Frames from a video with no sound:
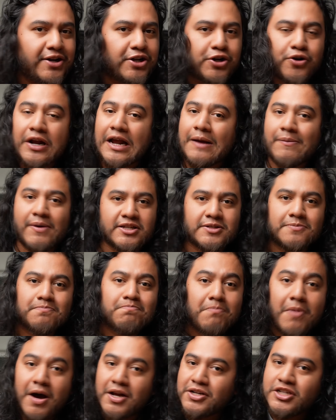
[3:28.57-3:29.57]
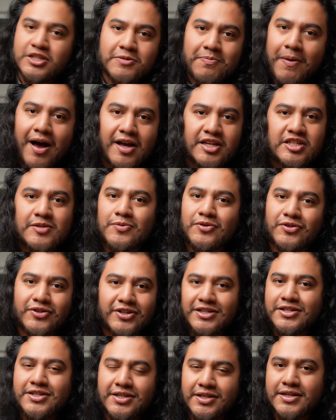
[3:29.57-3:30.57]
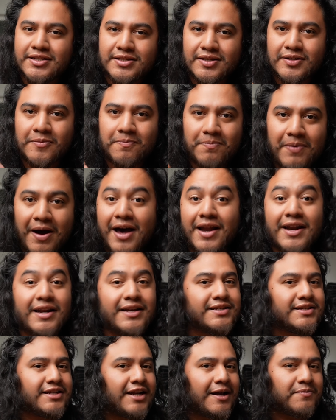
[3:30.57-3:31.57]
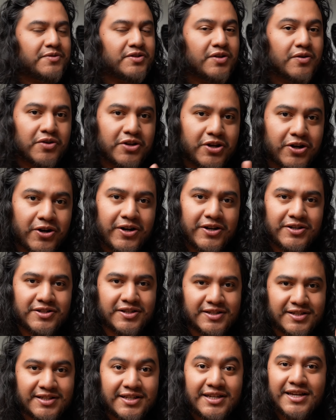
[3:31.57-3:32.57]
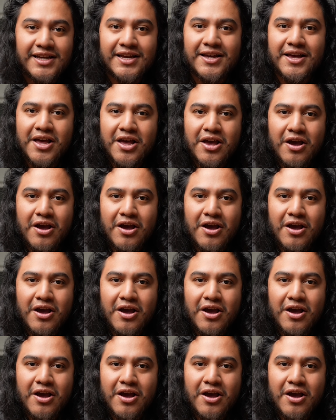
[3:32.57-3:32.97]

to cram as much as possible into these little bodies, and I'm so curious to see